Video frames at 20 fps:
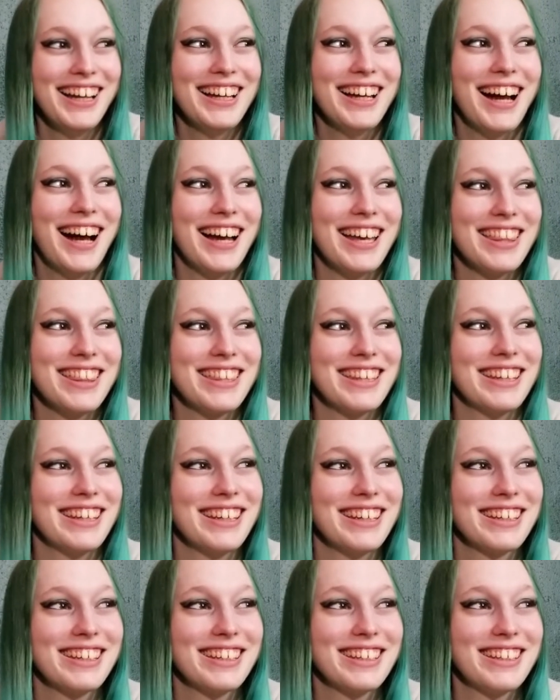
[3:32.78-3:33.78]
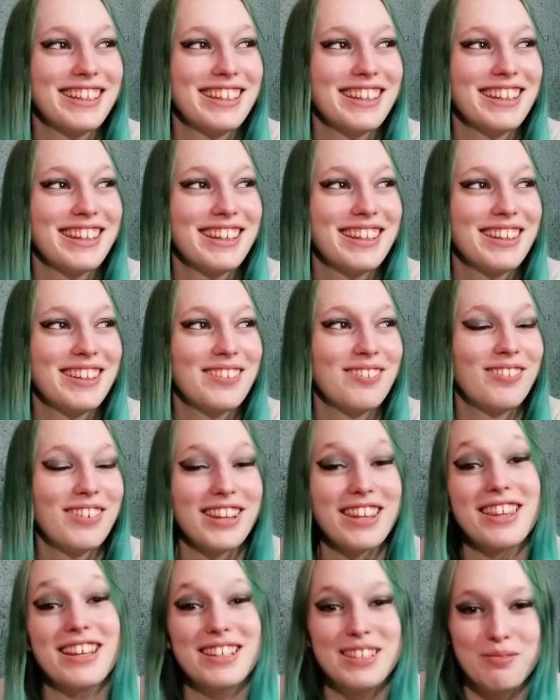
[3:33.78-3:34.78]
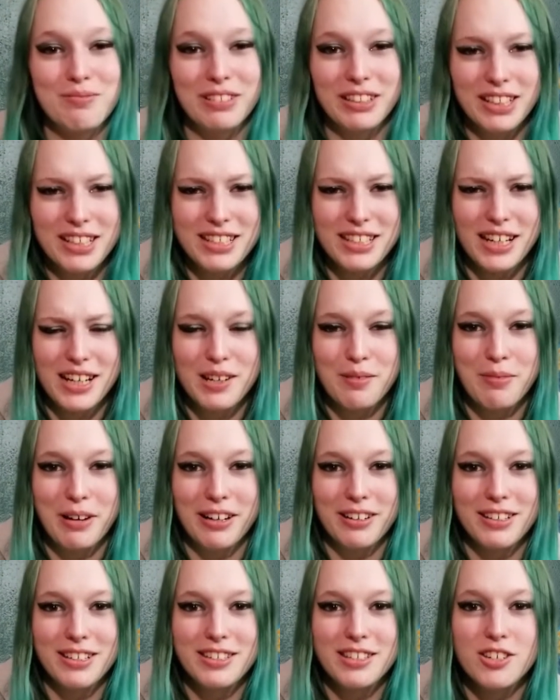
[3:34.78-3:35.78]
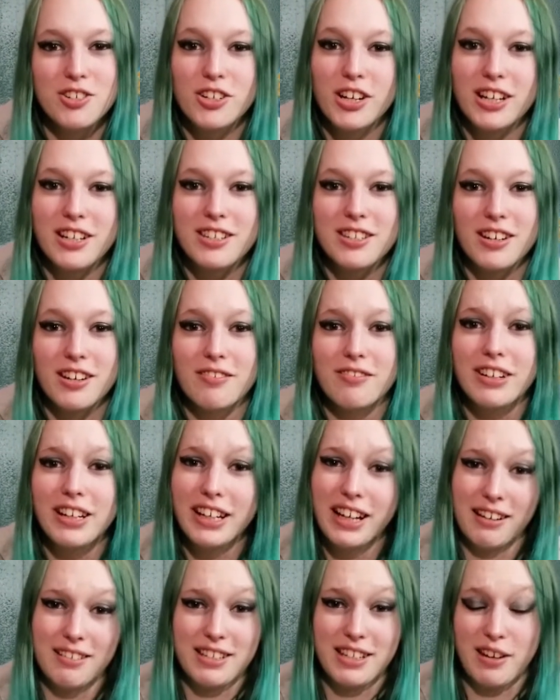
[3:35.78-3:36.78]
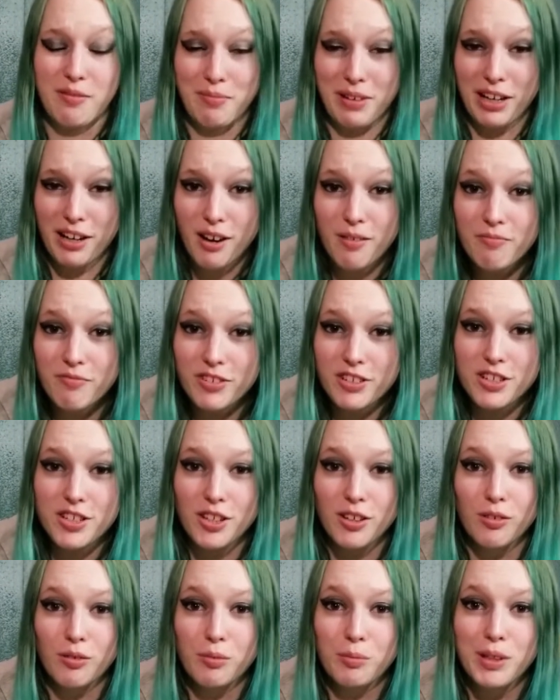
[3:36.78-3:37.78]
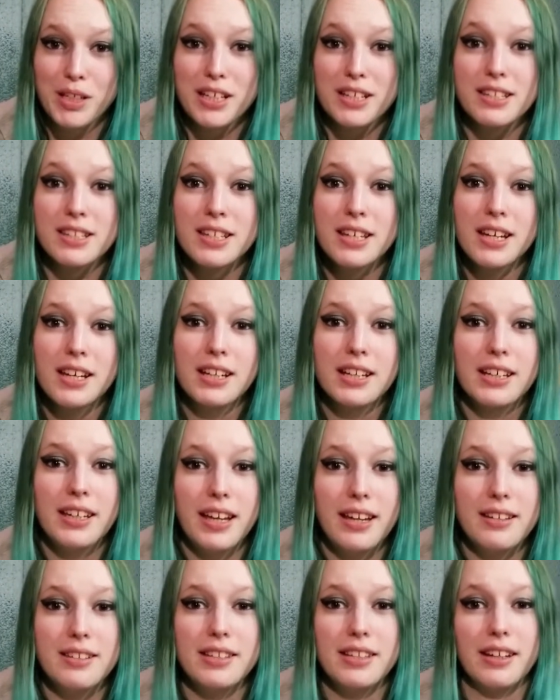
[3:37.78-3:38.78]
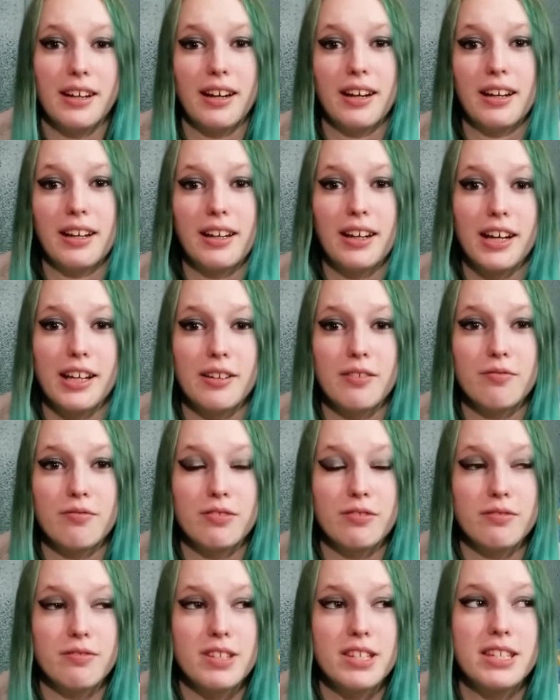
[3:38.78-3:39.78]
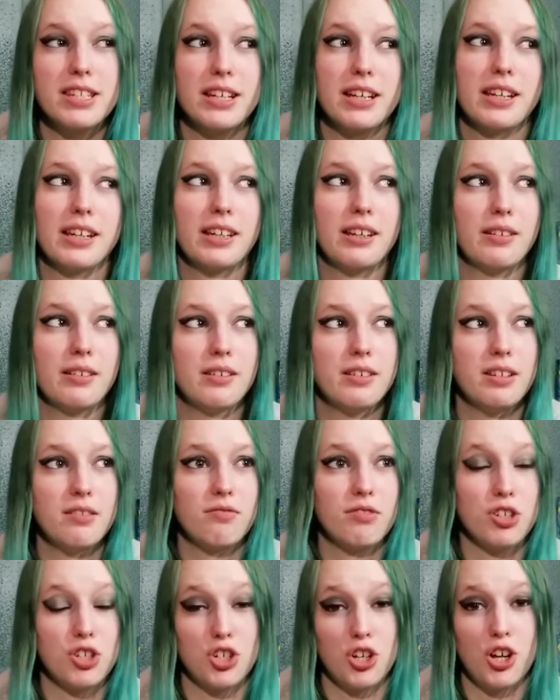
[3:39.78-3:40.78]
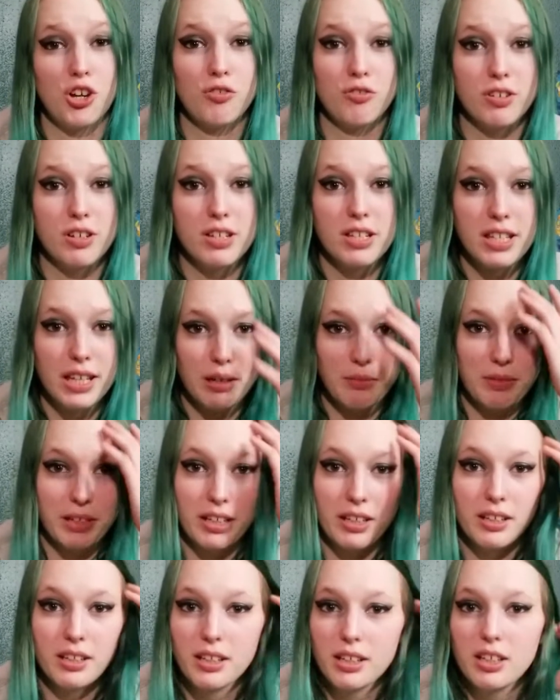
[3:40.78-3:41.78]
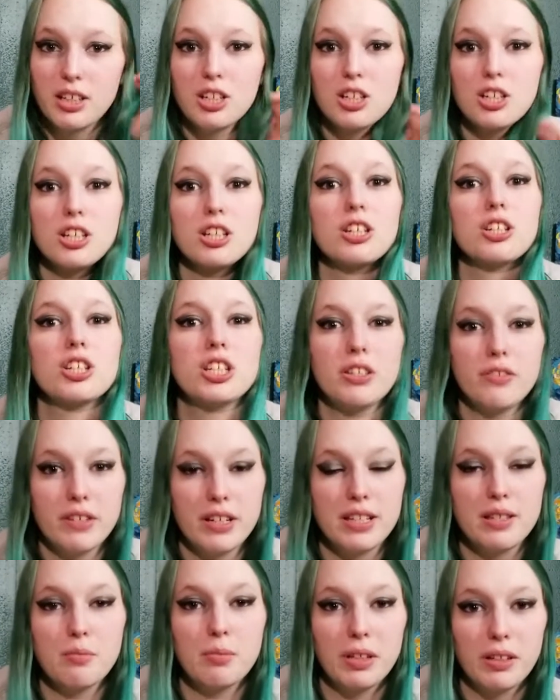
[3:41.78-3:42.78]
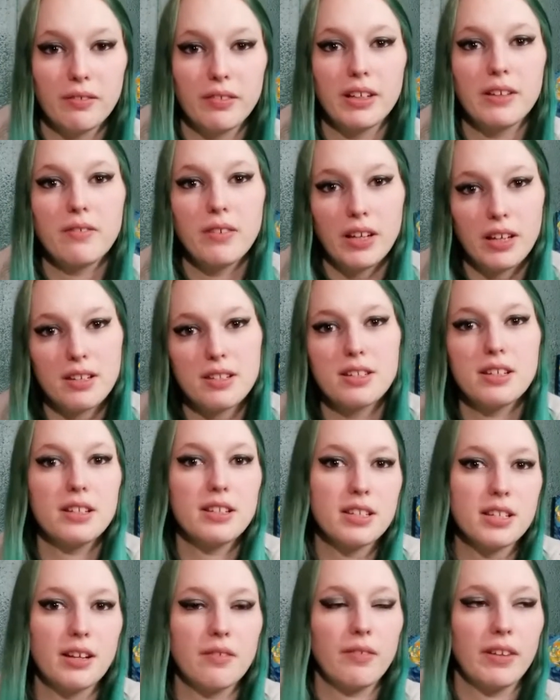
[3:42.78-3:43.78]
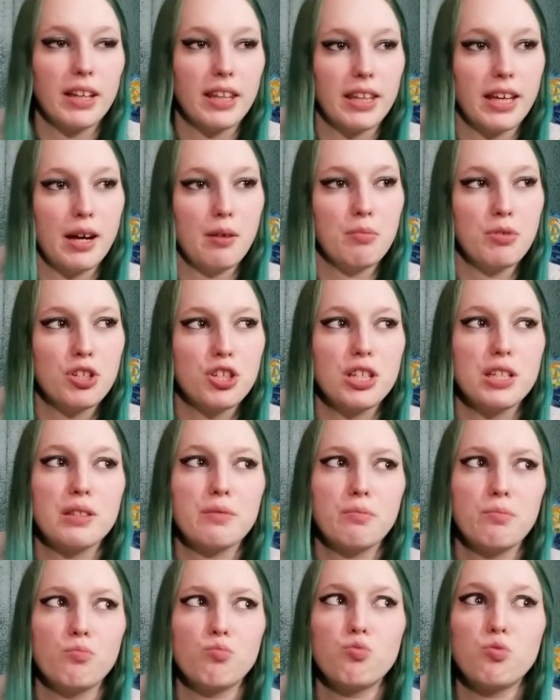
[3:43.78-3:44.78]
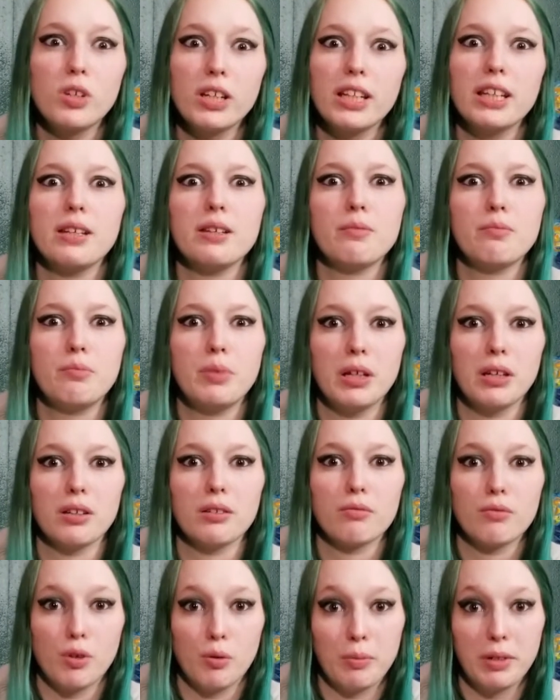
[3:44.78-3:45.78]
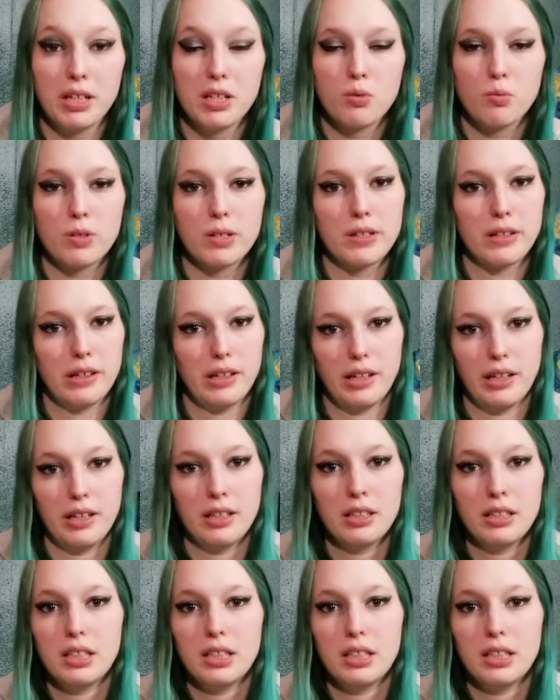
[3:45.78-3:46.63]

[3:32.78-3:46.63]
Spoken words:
I think one of the things I'm really excited about is to try to start reading outside of my comfort zone, because Casey and I kind of stick in different genres. I mean, she reads a bit of like fantasy and stuff like that, but she's really big on the romance, whereas I'm